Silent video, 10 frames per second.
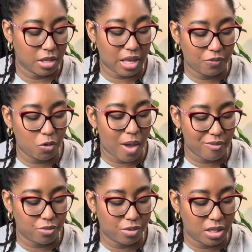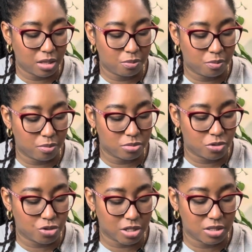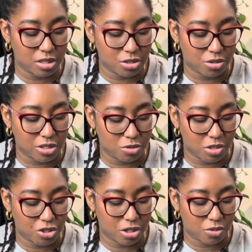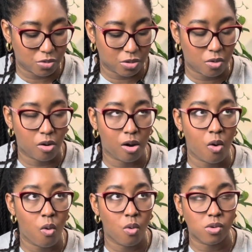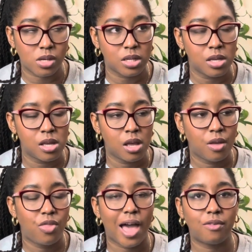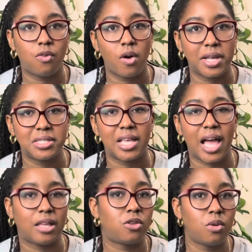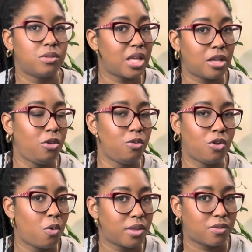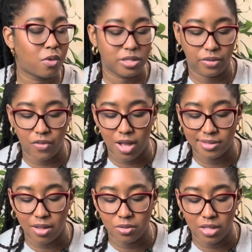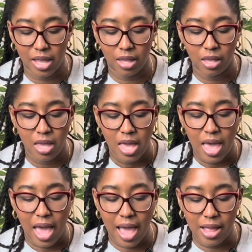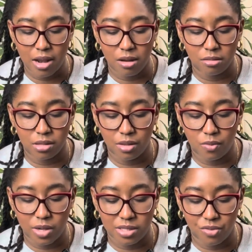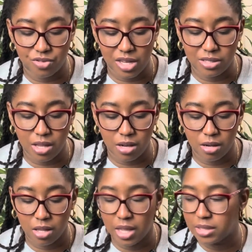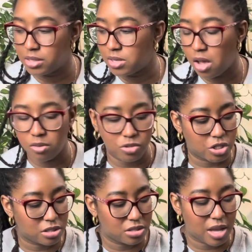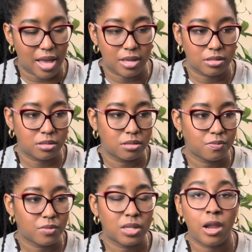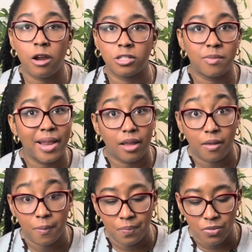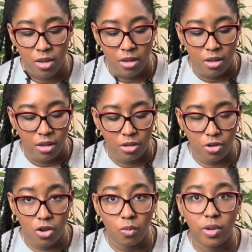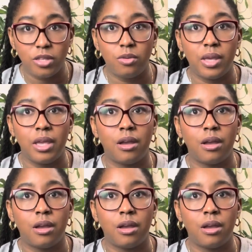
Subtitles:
if you haven't really trusted your intuition or honed that voice. I don't think you know what the voice of God sounds like. And the voice of Satan can sound just as charismatic. You know, you don't